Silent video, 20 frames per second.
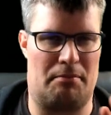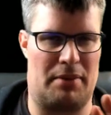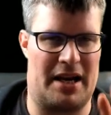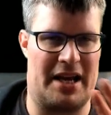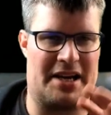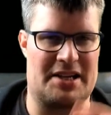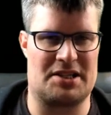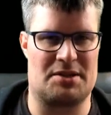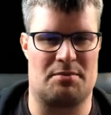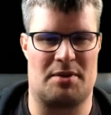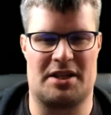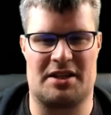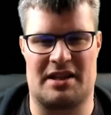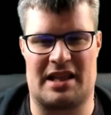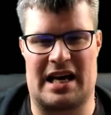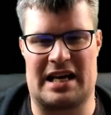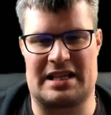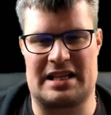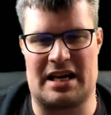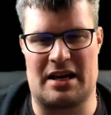placement
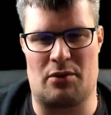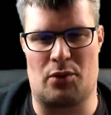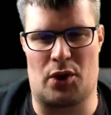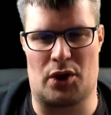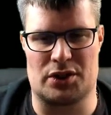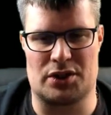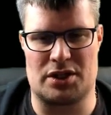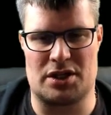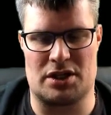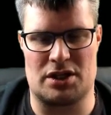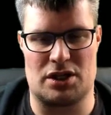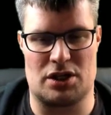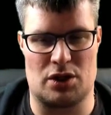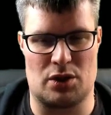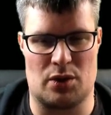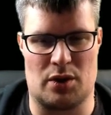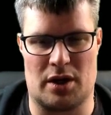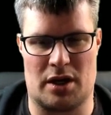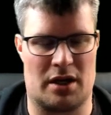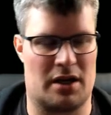that they want
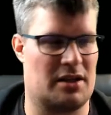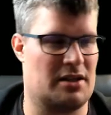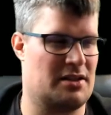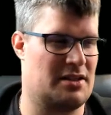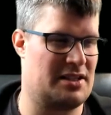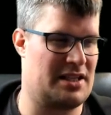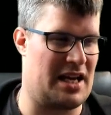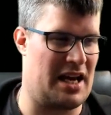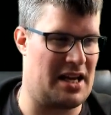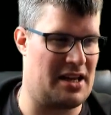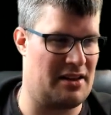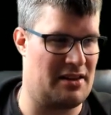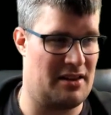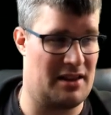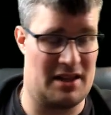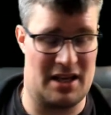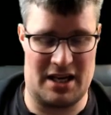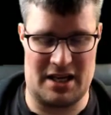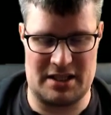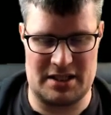to say
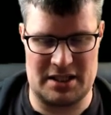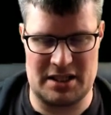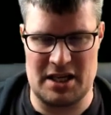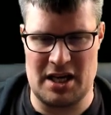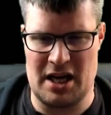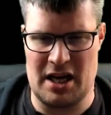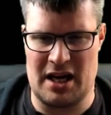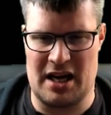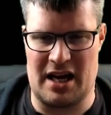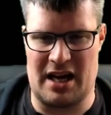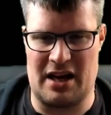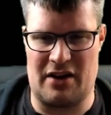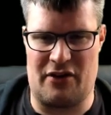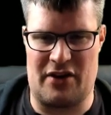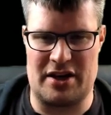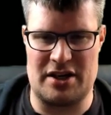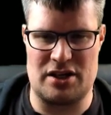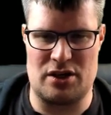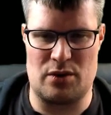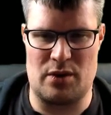this and if
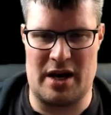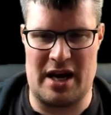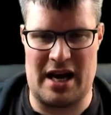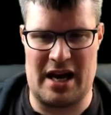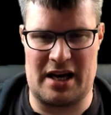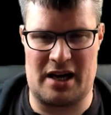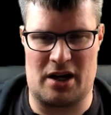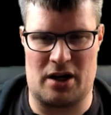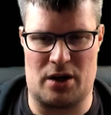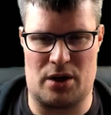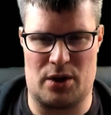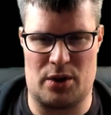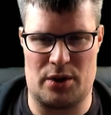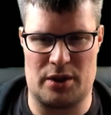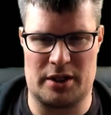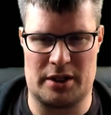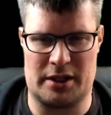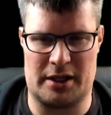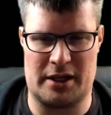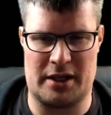I do echo